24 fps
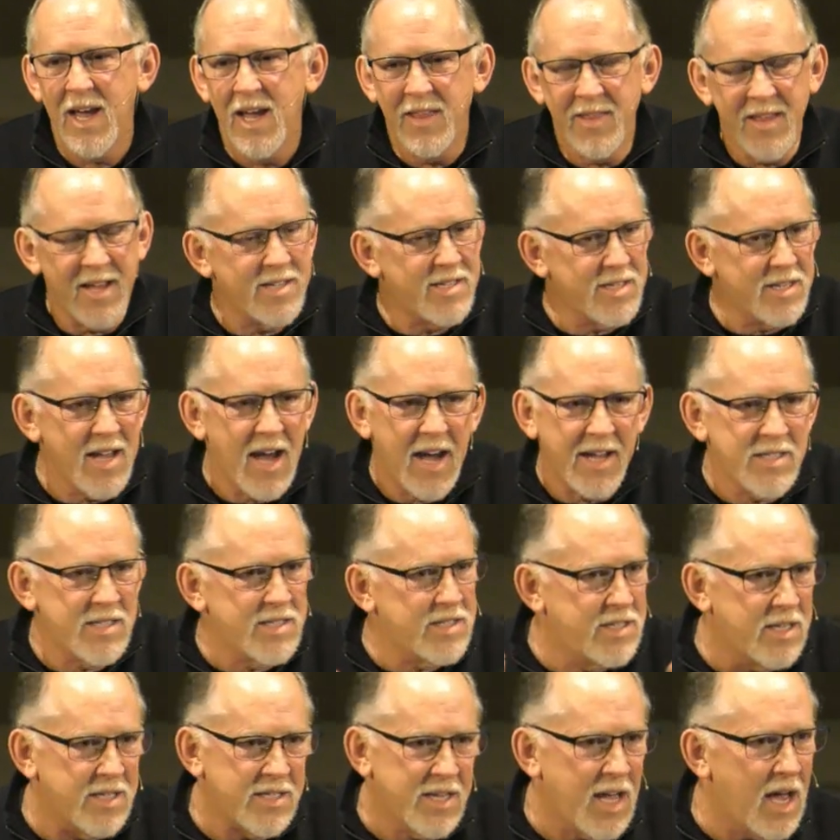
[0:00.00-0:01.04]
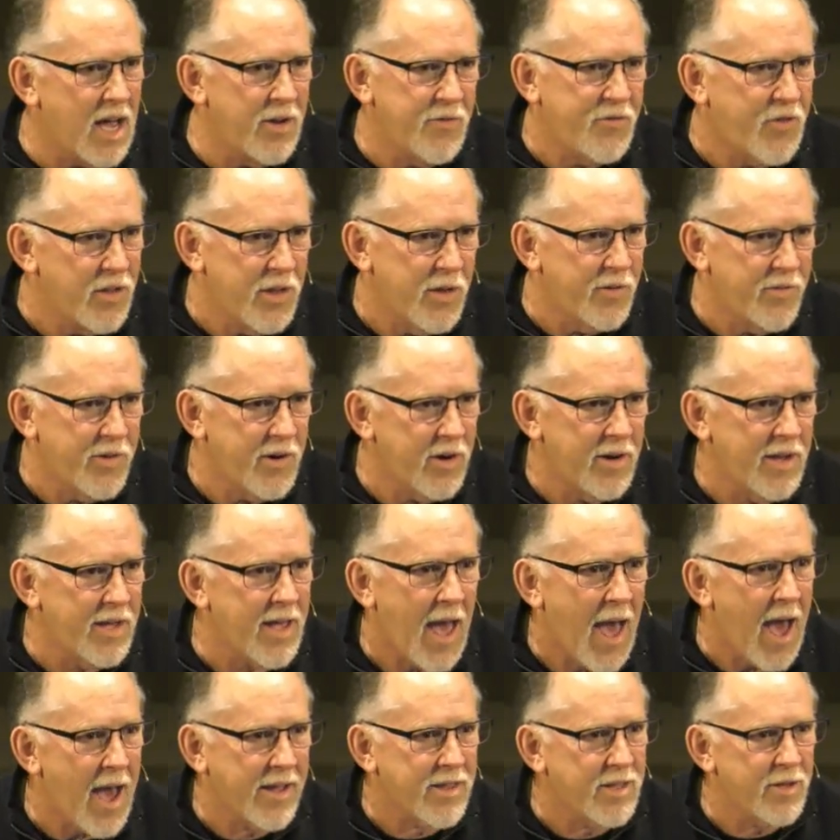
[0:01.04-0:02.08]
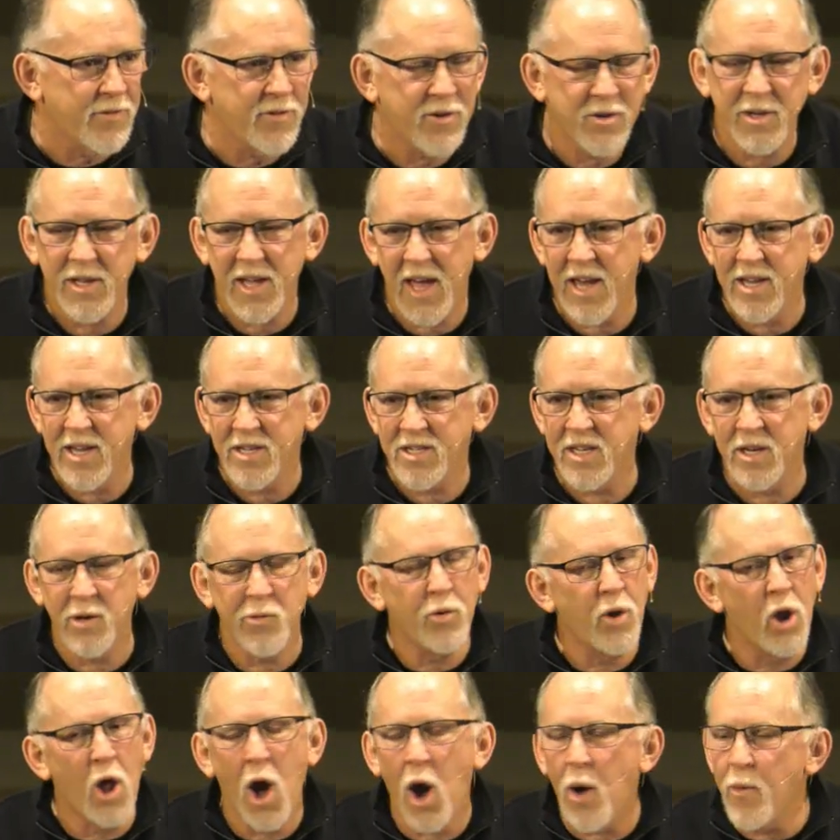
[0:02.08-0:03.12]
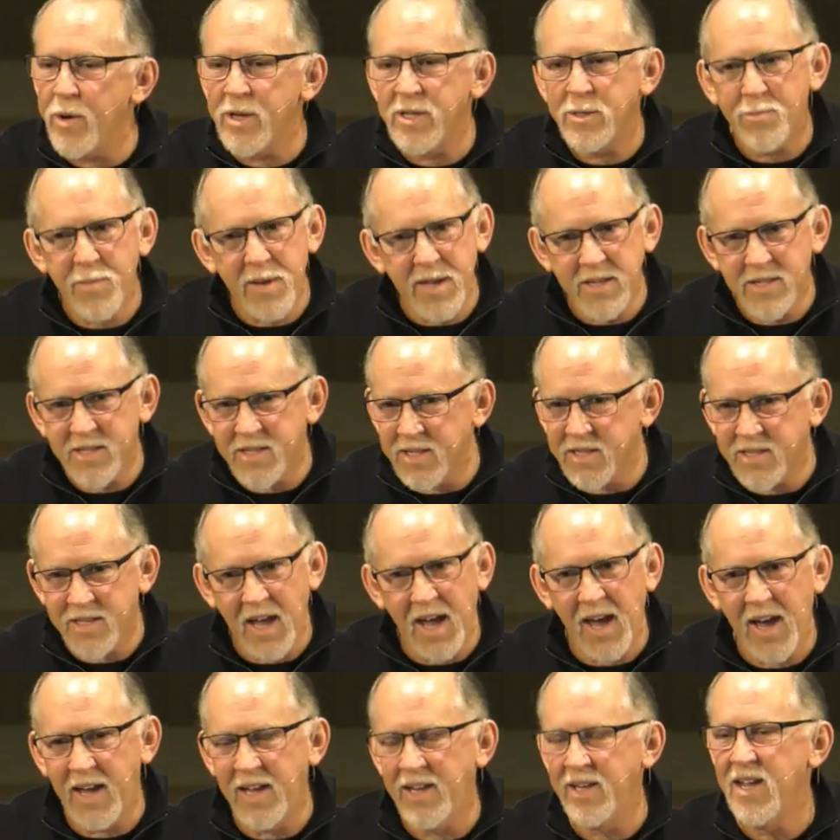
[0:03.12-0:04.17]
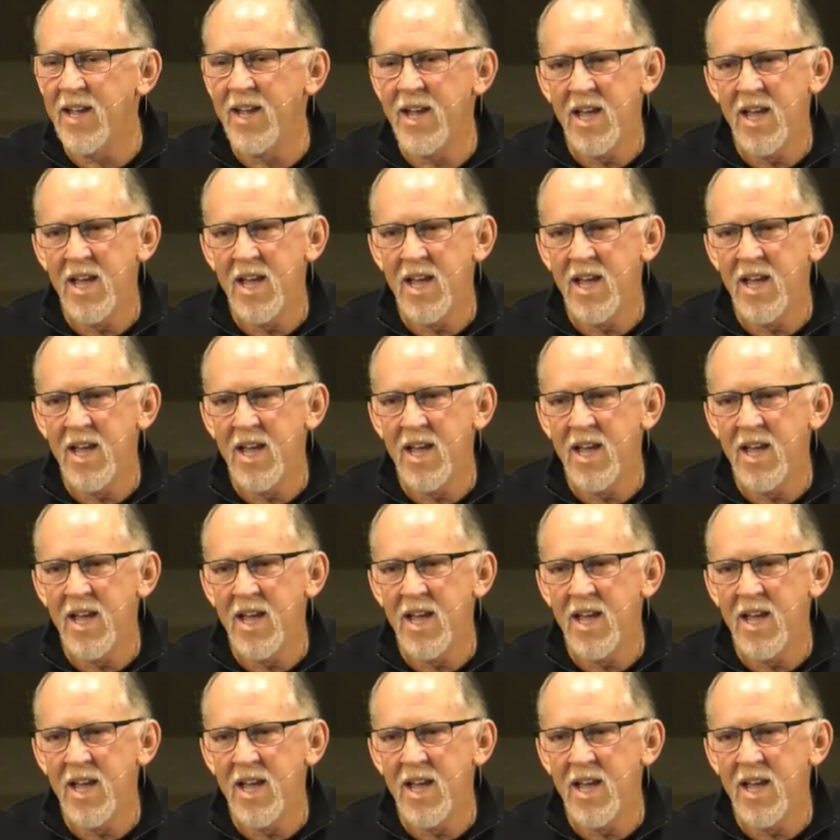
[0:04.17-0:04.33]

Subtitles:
That's God's design from the very act of creation. It will always be his design.